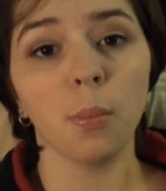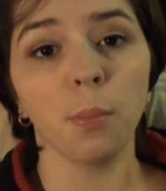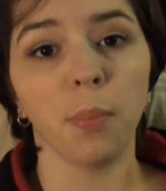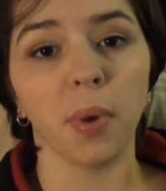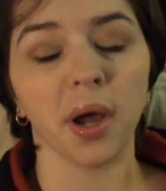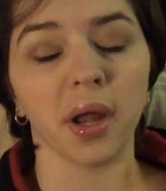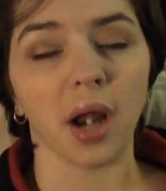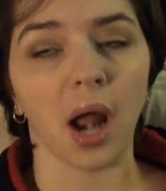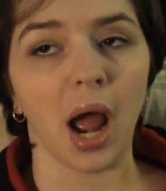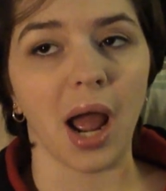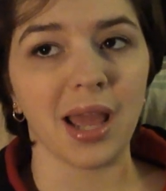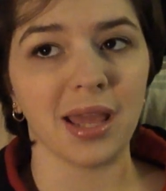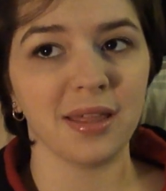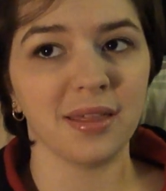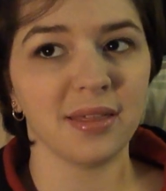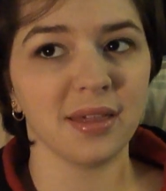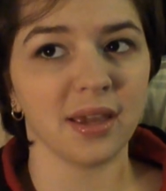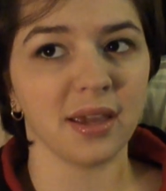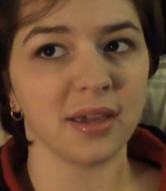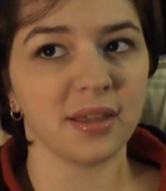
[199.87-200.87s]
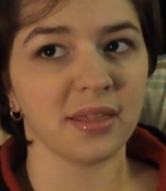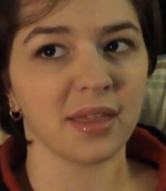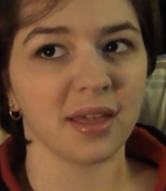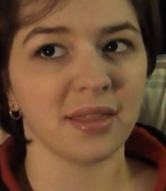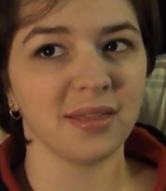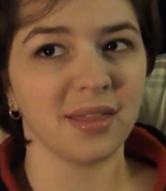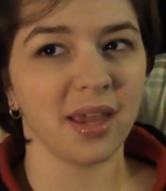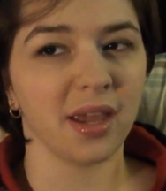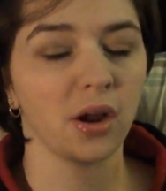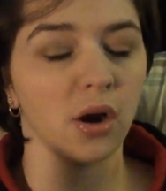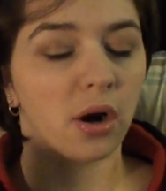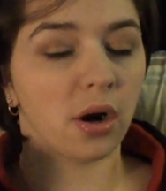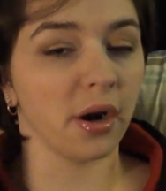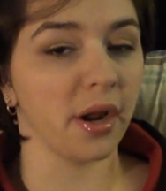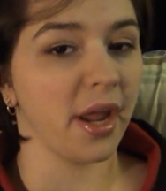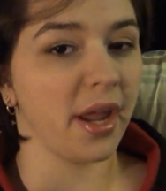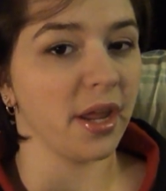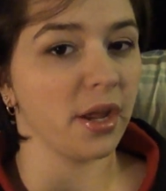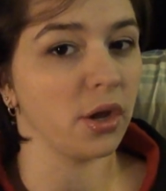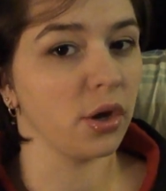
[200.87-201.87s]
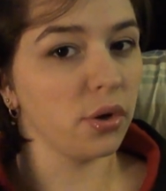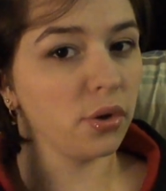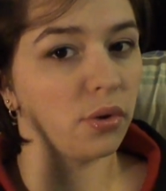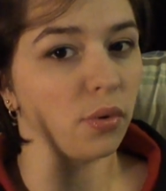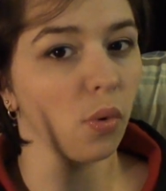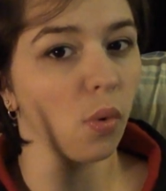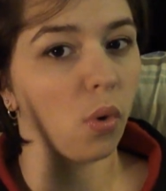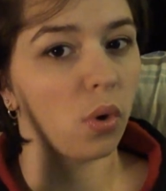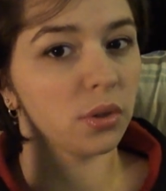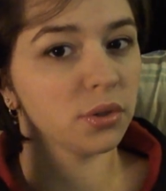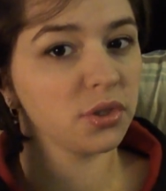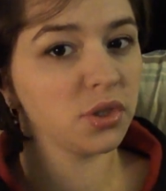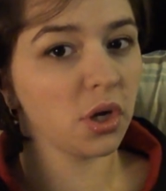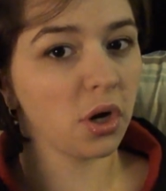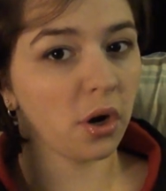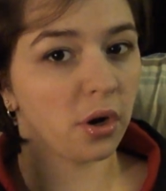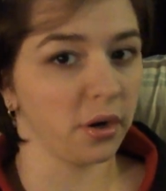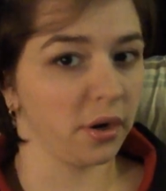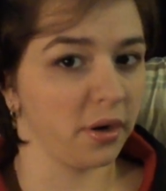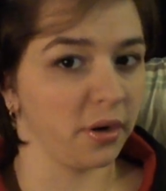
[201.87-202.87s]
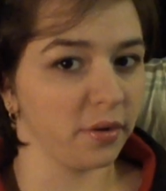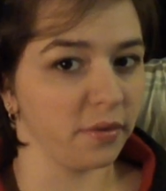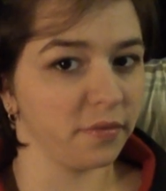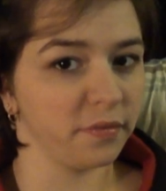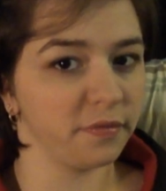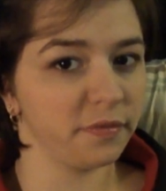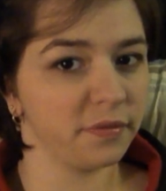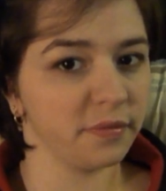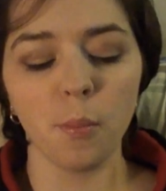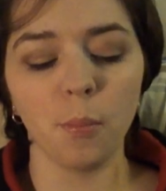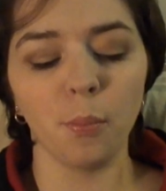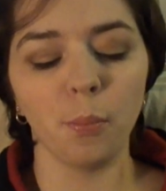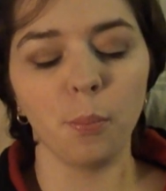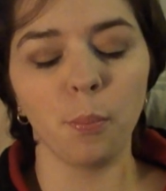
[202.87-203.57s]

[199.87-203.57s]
but I think that they are a good alternative.